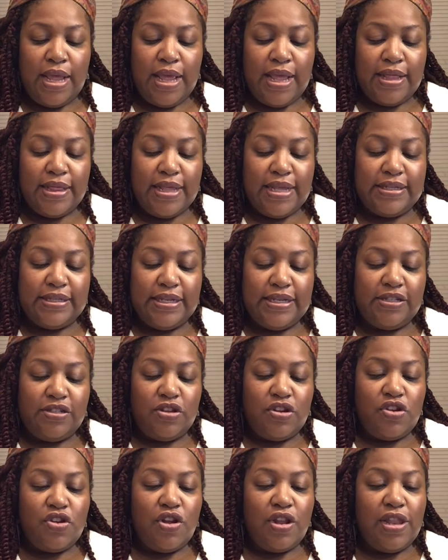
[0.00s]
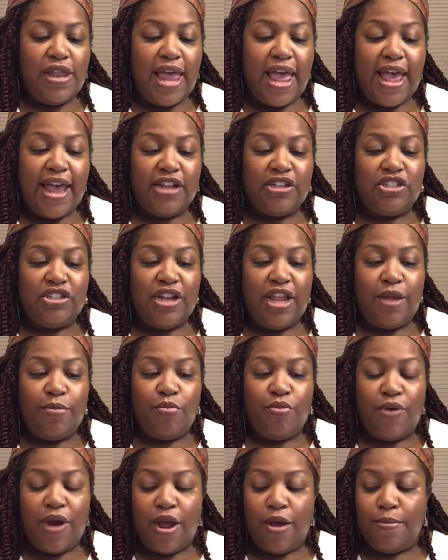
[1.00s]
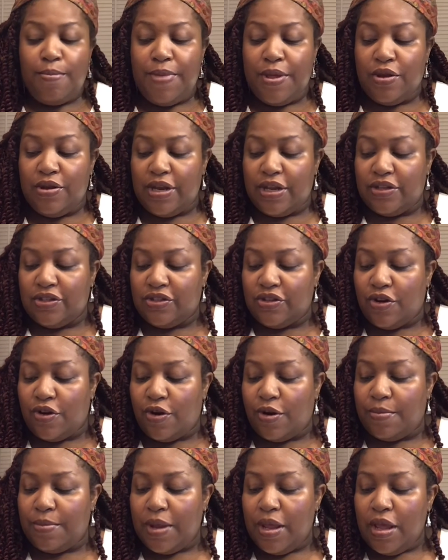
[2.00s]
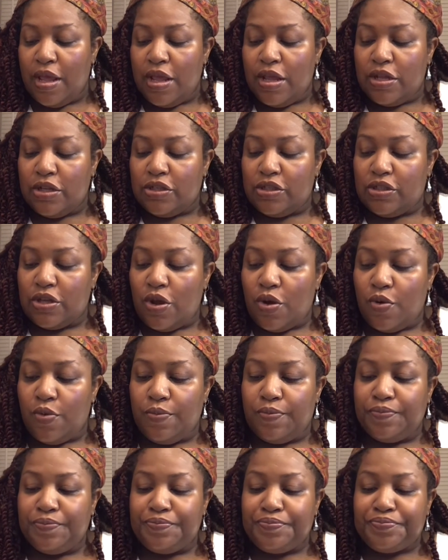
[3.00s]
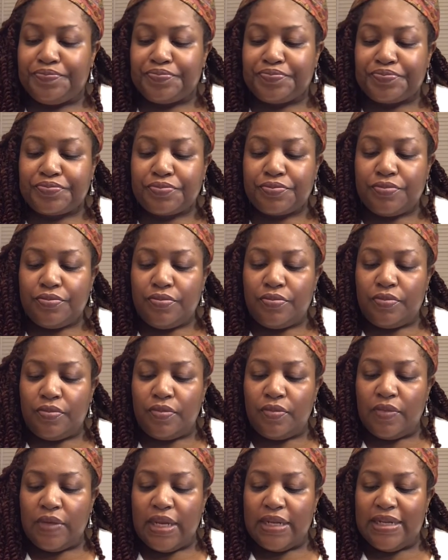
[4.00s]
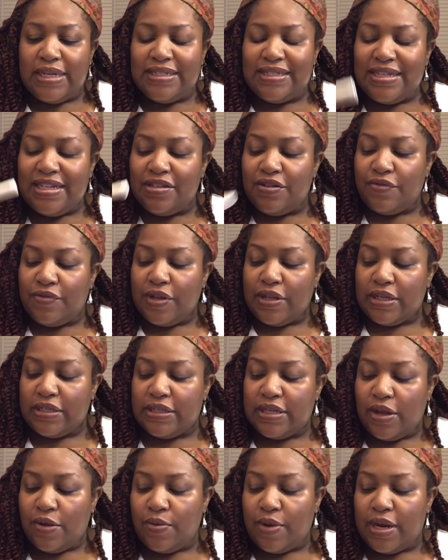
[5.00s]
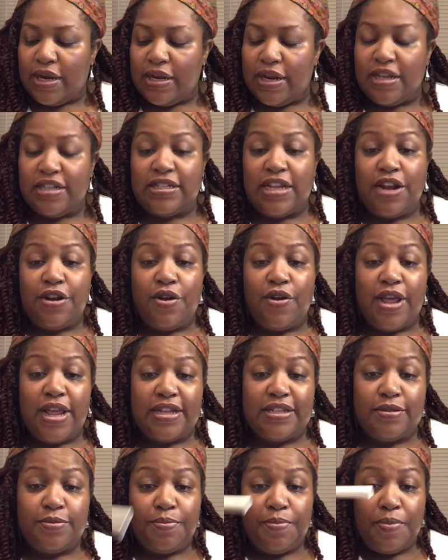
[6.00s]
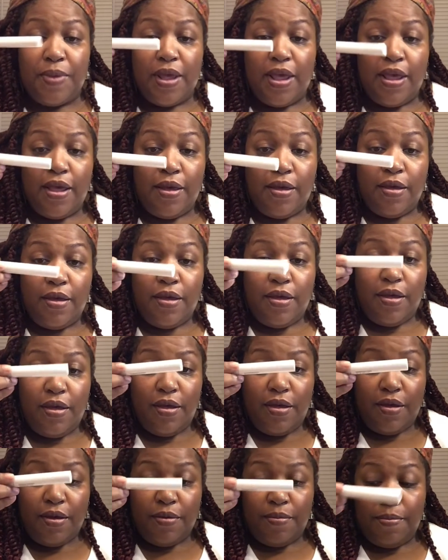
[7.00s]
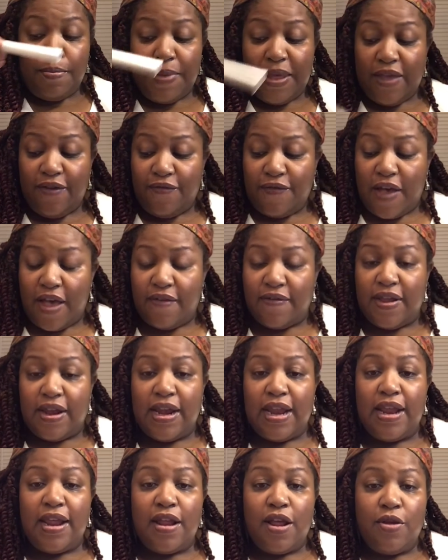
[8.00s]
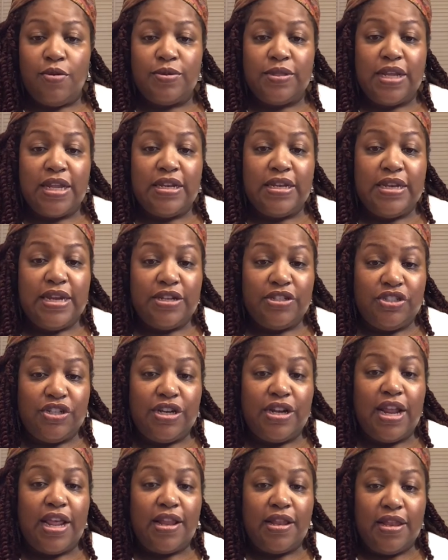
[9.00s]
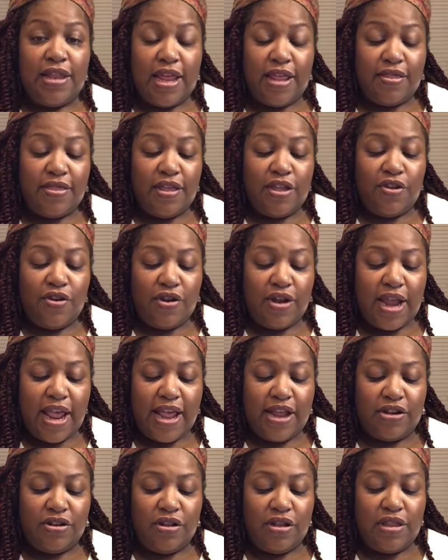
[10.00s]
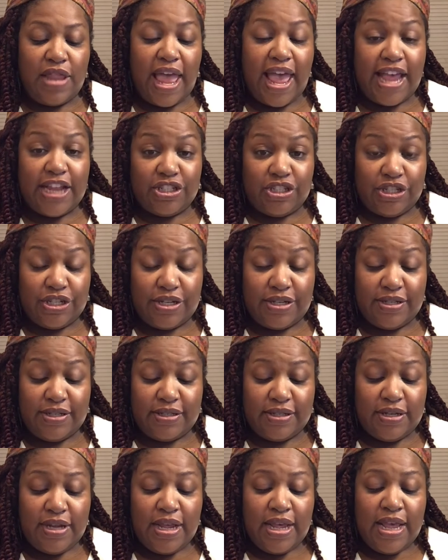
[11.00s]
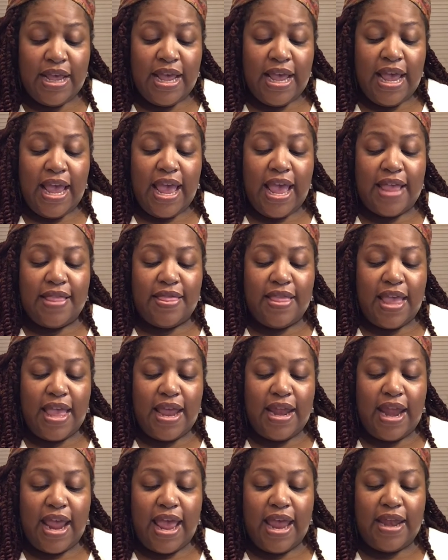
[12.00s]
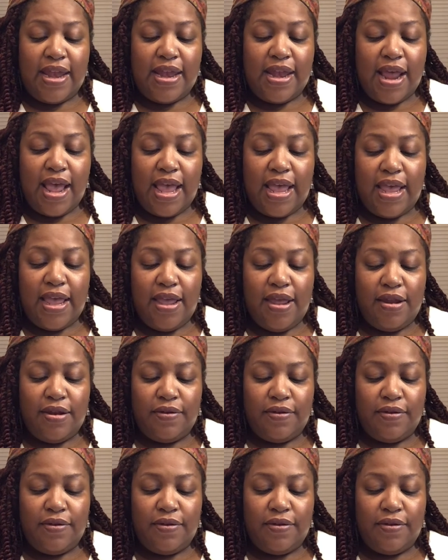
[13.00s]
is your lash and brow building serum. So this doesn't really tell what it does. I know it has B5 in it. It helps condition and lengthen your lashes. And then at night,